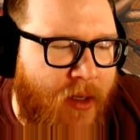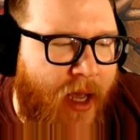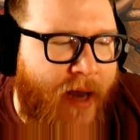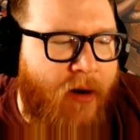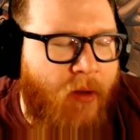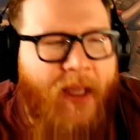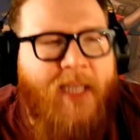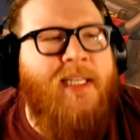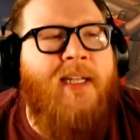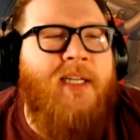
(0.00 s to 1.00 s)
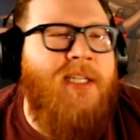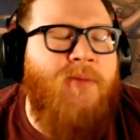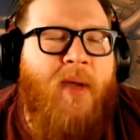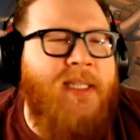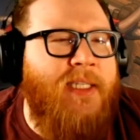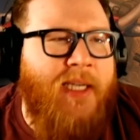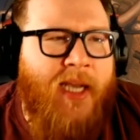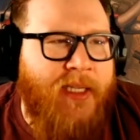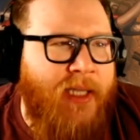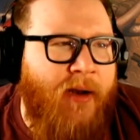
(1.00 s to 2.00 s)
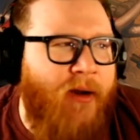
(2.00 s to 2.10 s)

I don't know. Like I said, let's just wait and see, guys. I don't